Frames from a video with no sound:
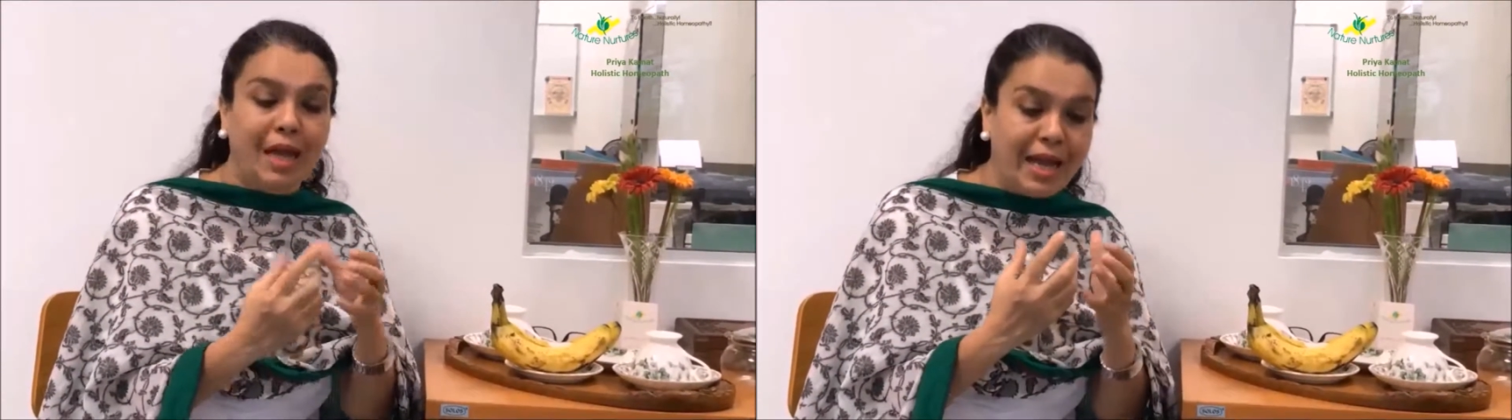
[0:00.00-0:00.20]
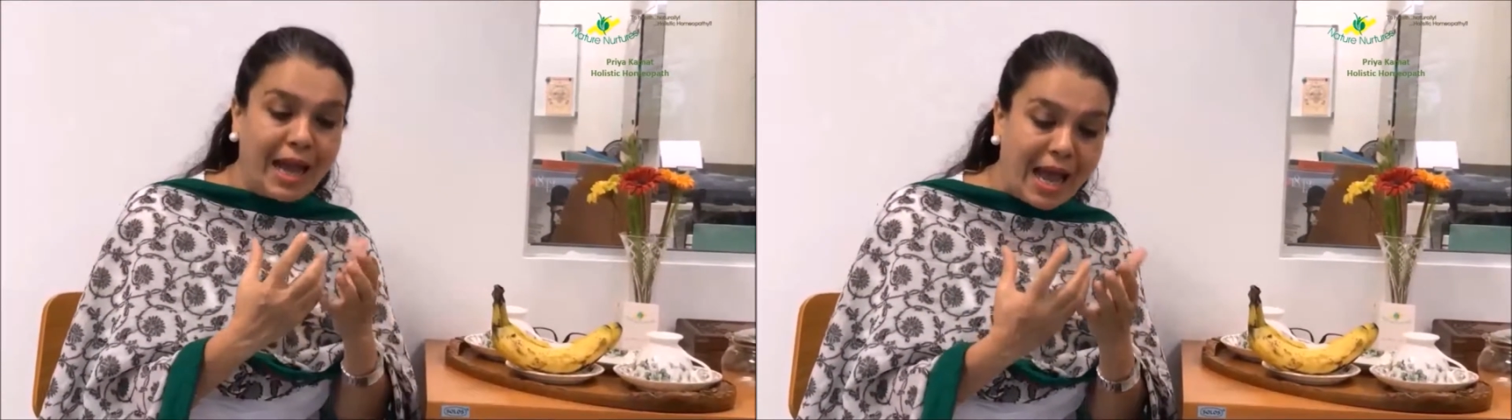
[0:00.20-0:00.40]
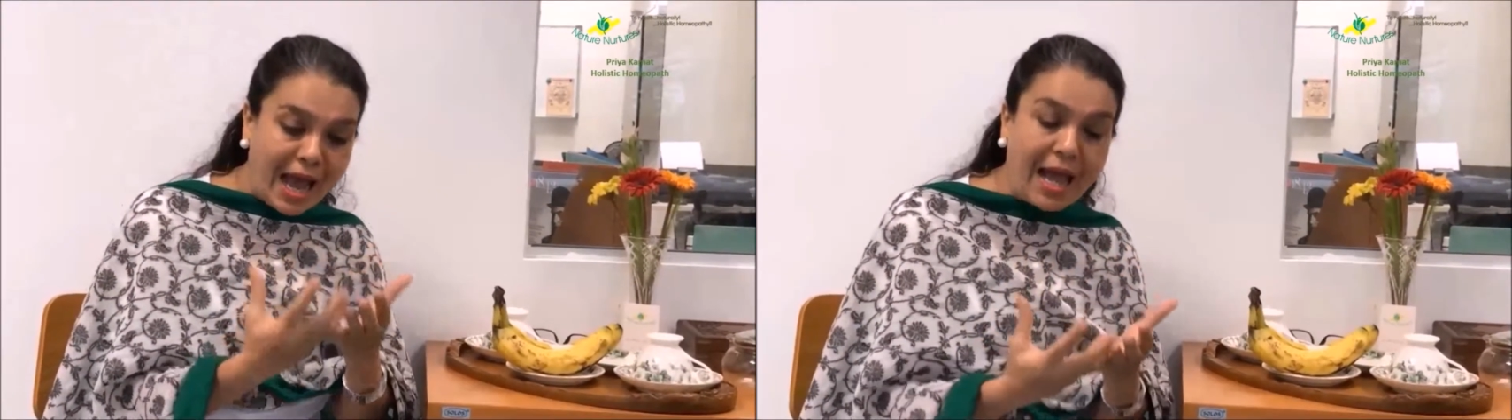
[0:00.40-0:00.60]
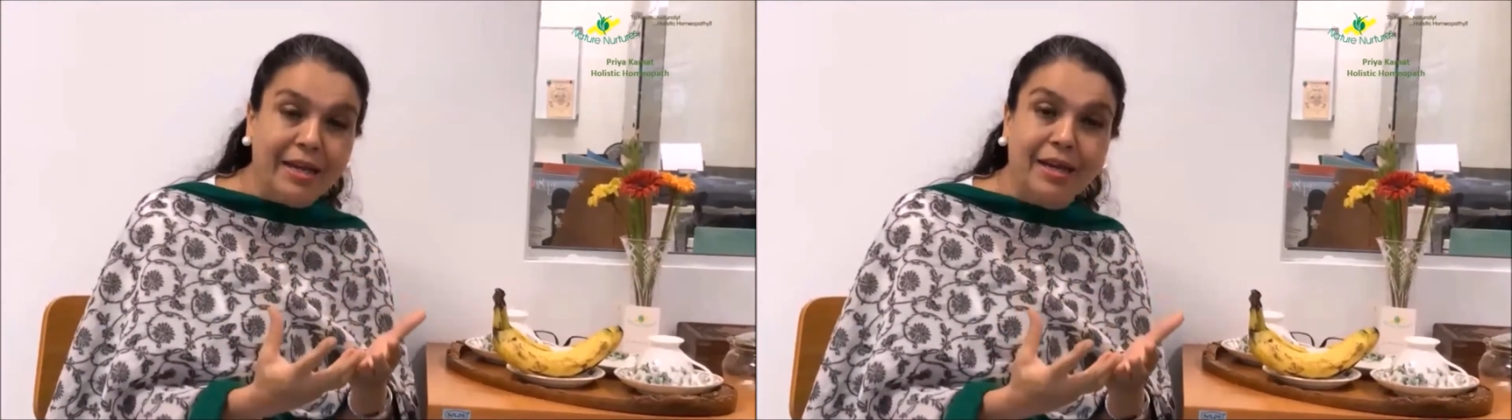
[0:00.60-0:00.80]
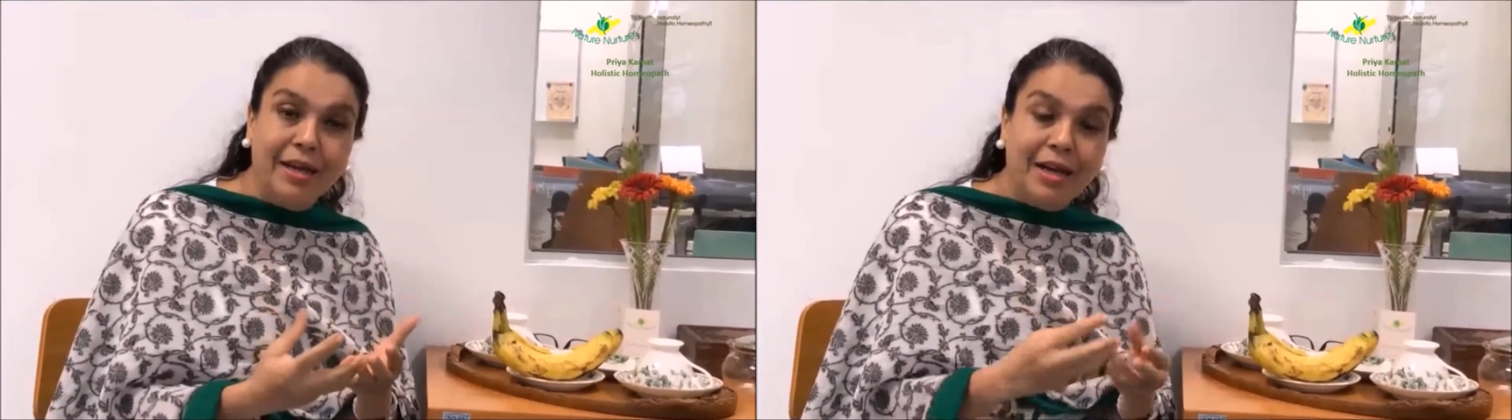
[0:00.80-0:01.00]
I
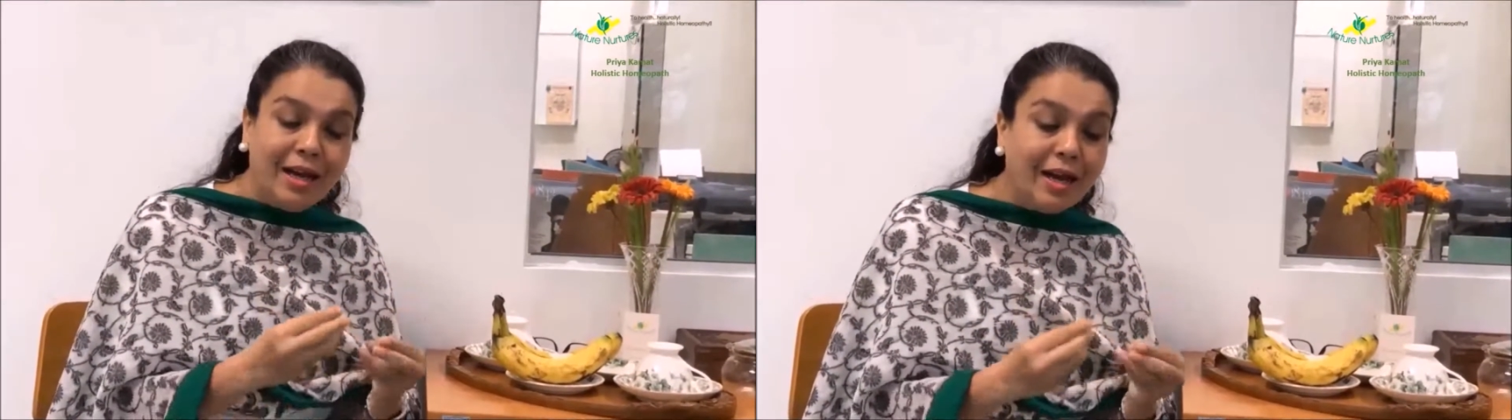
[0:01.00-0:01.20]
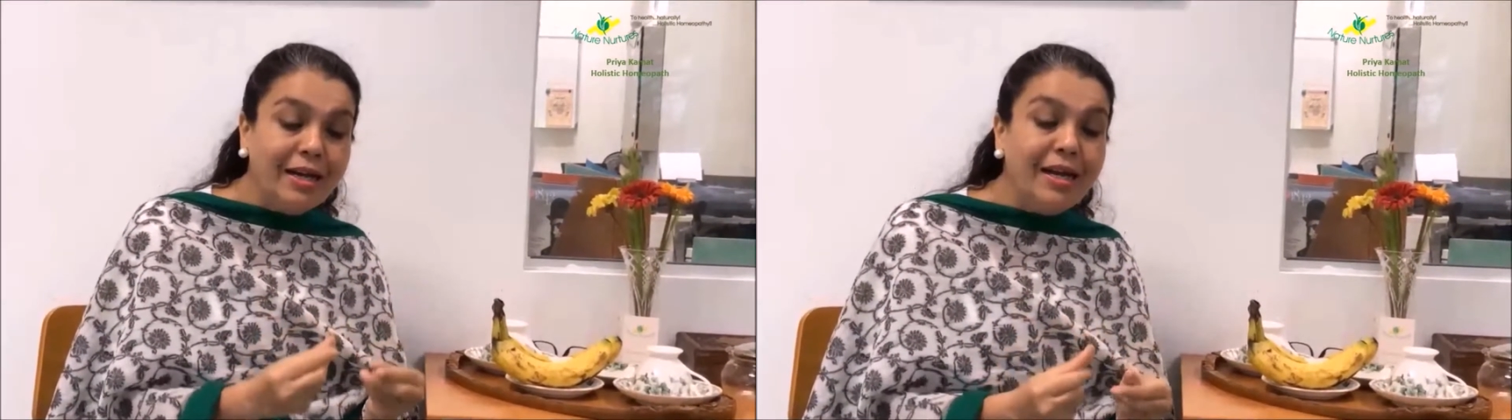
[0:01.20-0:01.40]
had a